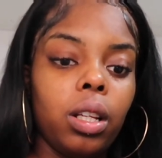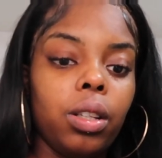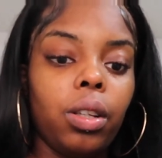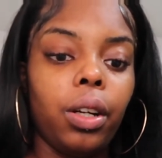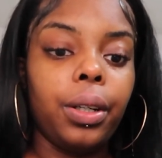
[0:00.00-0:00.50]

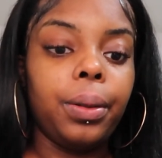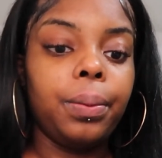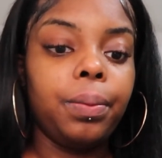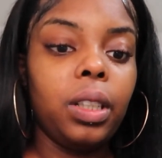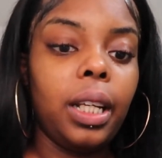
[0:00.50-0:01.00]
So,
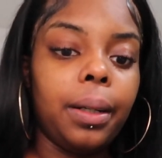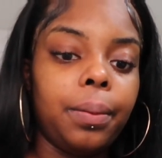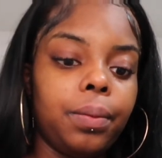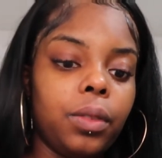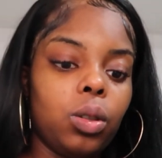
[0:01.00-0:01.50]
yeah,
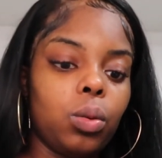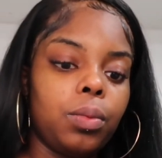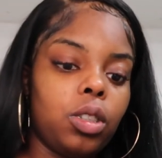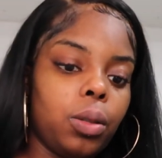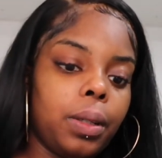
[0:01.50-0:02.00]
that's what
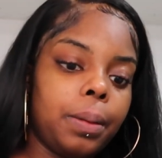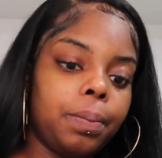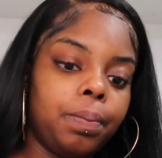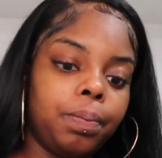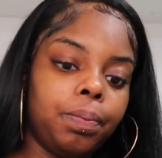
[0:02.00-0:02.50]
I'm doing.